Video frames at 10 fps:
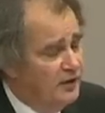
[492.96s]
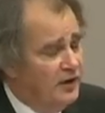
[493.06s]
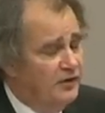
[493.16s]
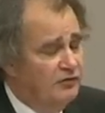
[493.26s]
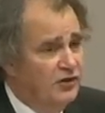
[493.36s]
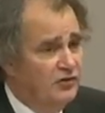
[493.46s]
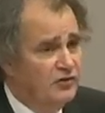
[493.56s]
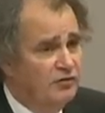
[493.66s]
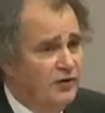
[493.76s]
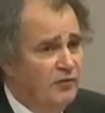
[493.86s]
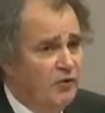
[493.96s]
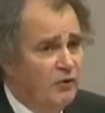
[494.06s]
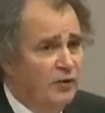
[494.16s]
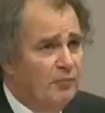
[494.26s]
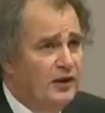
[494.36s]
uh, the J I S C from the
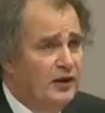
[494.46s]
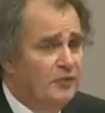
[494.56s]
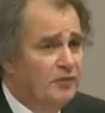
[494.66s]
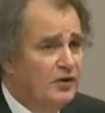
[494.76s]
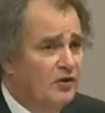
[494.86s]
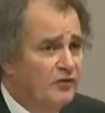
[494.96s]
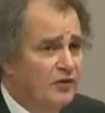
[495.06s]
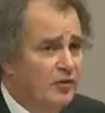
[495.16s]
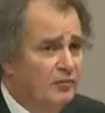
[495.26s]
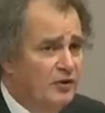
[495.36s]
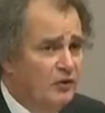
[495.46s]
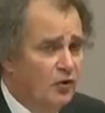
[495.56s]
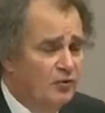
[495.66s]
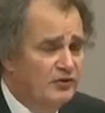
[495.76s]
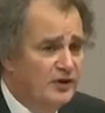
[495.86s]
one billion pounds, because um,
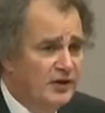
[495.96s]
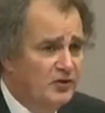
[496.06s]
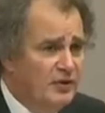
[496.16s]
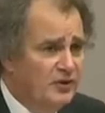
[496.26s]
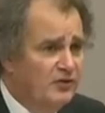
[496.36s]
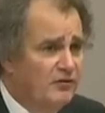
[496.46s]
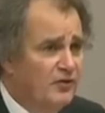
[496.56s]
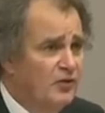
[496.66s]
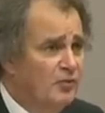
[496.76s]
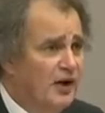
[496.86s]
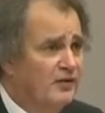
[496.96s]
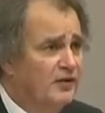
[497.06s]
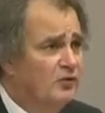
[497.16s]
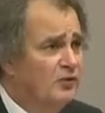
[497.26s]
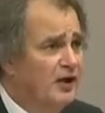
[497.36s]
enormously expensive though you might
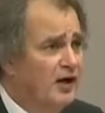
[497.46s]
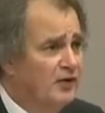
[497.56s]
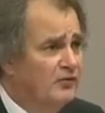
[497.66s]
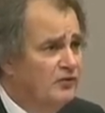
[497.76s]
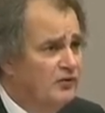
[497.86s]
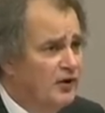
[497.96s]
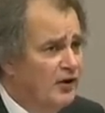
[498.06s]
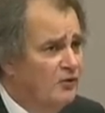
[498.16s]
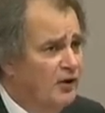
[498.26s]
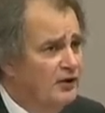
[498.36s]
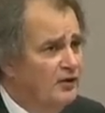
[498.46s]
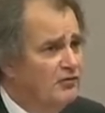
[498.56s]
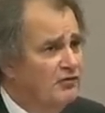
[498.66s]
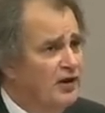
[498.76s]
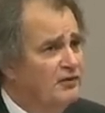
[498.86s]
think we are, you still get quite a lot
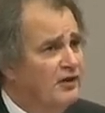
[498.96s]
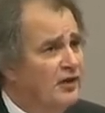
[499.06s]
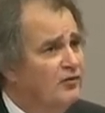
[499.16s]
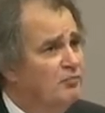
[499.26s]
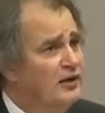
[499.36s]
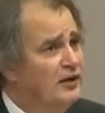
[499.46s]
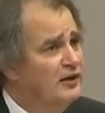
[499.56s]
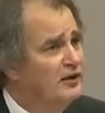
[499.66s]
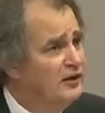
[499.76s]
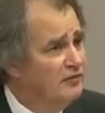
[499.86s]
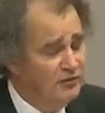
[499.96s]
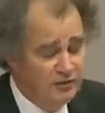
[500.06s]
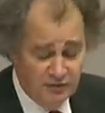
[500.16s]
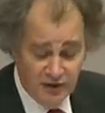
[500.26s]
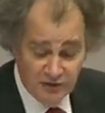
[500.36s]
of change out of a billion if
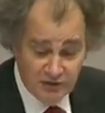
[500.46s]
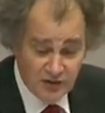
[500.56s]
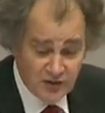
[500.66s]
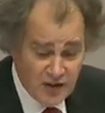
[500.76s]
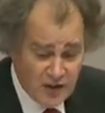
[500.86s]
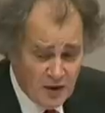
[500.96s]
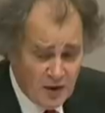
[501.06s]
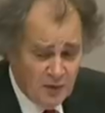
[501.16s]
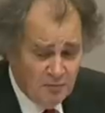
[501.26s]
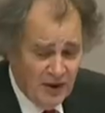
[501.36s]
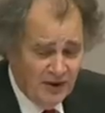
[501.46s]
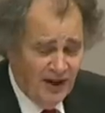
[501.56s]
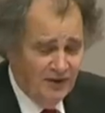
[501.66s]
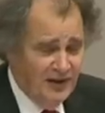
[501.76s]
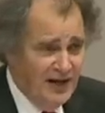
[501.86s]
you fund the J I S C. But
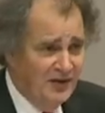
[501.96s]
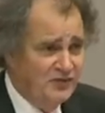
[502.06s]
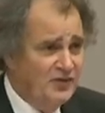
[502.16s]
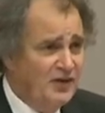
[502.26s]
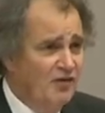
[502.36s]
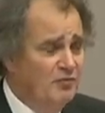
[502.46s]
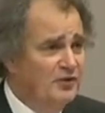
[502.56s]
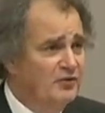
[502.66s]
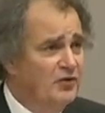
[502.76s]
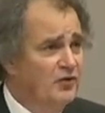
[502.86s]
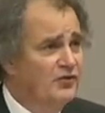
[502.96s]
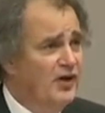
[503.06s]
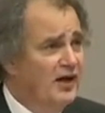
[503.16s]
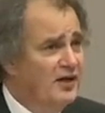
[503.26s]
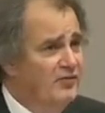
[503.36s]
nonetheless, the government, of course,
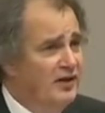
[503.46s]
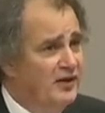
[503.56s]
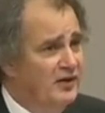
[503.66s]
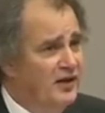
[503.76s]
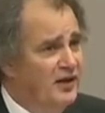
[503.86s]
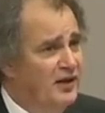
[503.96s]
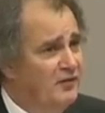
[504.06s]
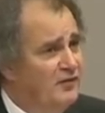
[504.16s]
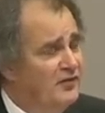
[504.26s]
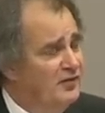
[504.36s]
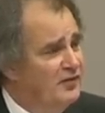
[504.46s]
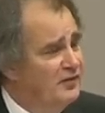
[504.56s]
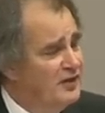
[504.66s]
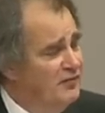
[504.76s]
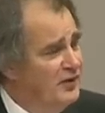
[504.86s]
are giving, uh, the,
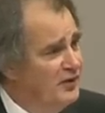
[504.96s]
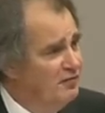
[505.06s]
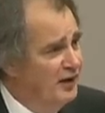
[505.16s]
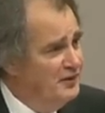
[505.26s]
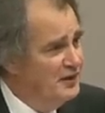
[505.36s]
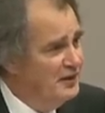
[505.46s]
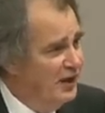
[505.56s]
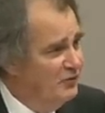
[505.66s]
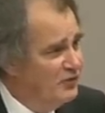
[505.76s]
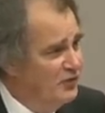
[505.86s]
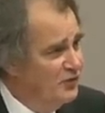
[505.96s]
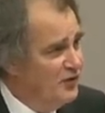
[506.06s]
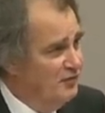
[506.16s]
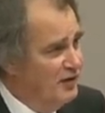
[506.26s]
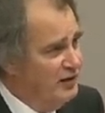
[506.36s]
giving the funding councils
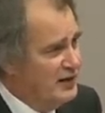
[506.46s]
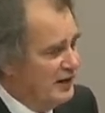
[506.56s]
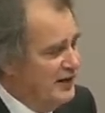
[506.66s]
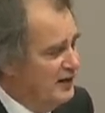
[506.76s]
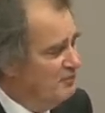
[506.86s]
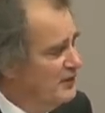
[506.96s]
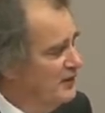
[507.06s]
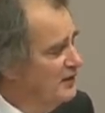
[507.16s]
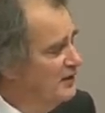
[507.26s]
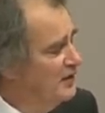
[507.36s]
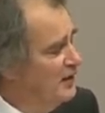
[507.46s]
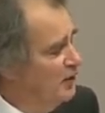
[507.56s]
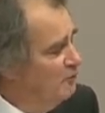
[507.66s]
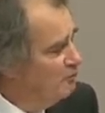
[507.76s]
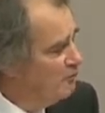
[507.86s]
a very clear
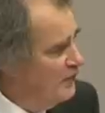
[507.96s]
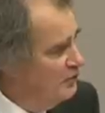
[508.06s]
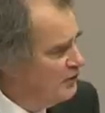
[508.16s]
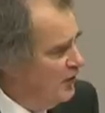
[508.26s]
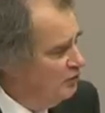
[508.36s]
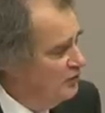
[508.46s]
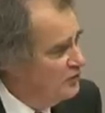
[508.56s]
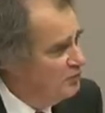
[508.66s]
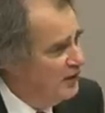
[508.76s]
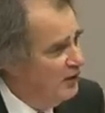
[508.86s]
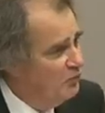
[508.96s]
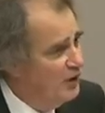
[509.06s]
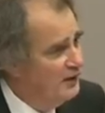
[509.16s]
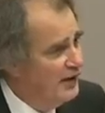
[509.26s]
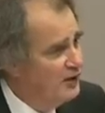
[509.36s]
uh, instructions about
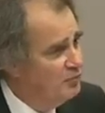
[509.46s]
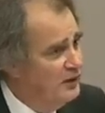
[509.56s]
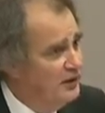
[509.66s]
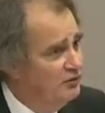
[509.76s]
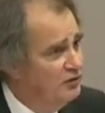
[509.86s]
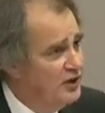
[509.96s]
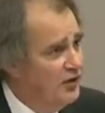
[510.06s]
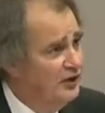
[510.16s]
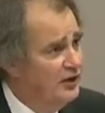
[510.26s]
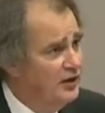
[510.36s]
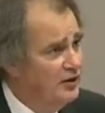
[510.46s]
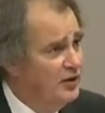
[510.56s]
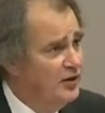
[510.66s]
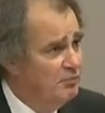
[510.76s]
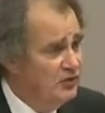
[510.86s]
where that billion should go. And, it,
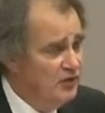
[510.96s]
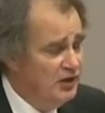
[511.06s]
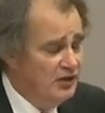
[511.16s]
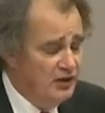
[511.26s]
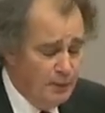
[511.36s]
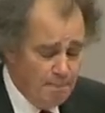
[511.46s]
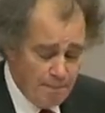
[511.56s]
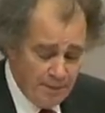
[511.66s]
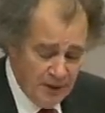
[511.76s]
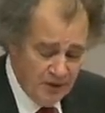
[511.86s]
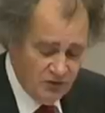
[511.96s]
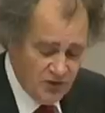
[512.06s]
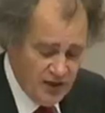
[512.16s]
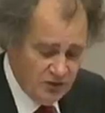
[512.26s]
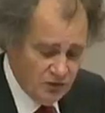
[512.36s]
and in particular, it's
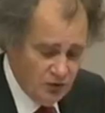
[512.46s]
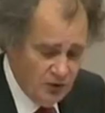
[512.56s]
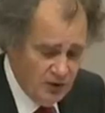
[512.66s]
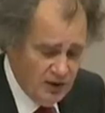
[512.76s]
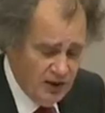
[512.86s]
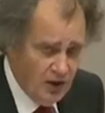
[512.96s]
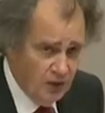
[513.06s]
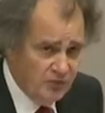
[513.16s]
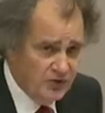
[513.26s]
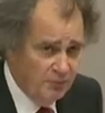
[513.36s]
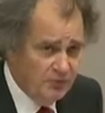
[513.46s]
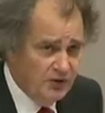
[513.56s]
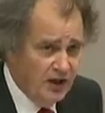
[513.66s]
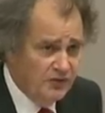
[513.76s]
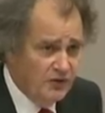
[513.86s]
there to help
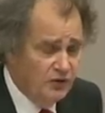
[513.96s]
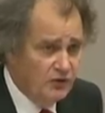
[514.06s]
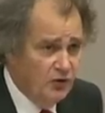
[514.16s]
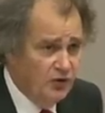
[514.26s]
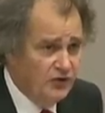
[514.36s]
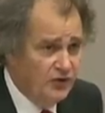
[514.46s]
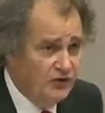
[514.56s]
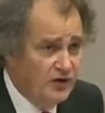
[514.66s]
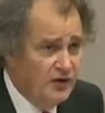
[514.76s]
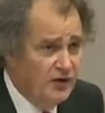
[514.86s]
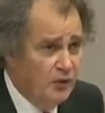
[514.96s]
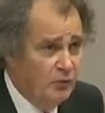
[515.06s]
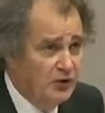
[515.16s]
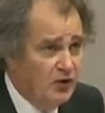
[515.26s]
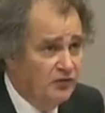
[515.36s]
subsidise those courses that
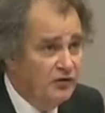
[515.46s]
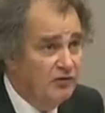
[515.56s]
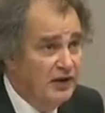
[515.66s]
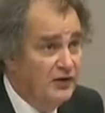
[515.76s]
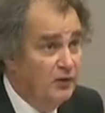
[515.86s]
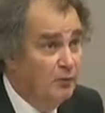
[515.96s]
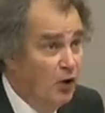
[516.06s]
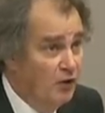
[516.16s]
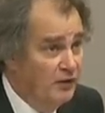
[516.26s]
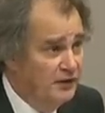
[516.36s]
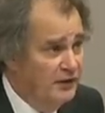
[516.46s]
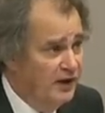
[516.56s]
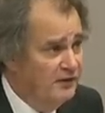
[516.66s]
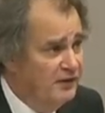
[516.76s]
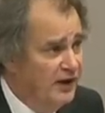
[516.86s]
would cost a great deal more than
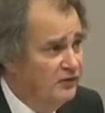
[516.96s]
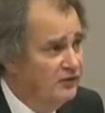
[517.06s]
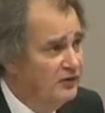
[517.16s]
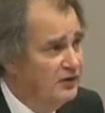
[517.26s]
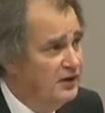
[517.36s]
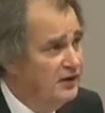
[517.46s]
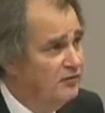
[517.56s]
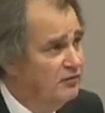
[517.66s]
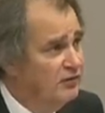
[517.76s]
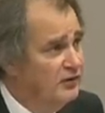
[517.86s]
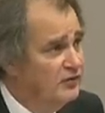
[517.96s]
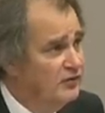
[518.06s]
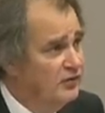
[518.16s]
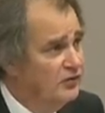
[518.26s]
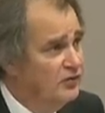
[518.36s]
nine thousand pounds a year, for
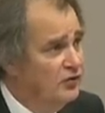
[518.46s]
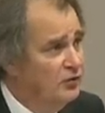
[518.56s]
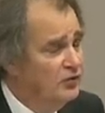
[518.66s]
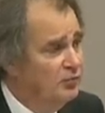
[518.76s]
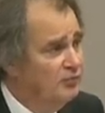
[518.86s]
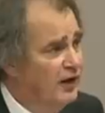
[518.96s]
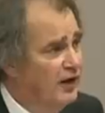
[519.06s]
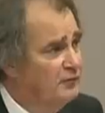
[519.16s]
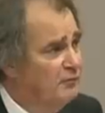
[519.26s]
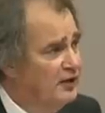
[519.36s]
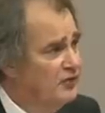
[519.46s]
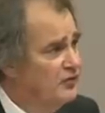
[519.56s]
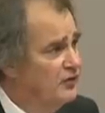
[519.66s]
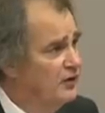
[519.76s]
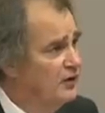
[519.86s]
instance, to, to provide
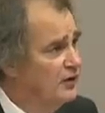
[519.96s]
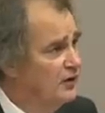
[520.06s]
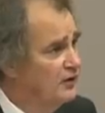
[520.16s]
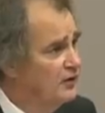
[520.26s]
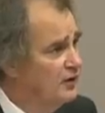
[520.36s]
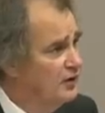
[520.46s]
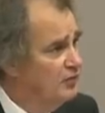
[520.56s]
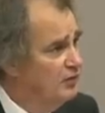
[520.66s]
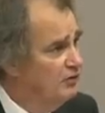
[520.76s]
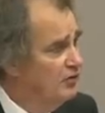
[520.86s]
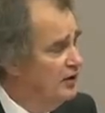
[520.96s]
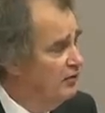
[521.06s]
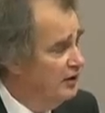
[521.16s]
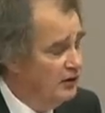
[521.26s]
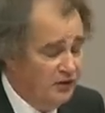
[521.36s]
medicine and uh,
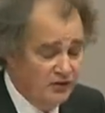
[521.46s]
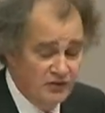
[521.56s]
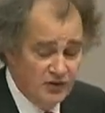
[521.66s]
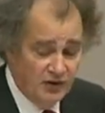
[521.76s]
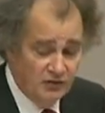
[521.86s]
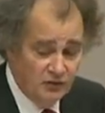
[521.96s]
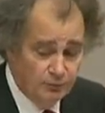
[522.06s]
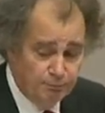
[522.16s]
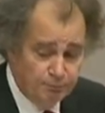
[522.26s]
engineering and a lot of the sciences.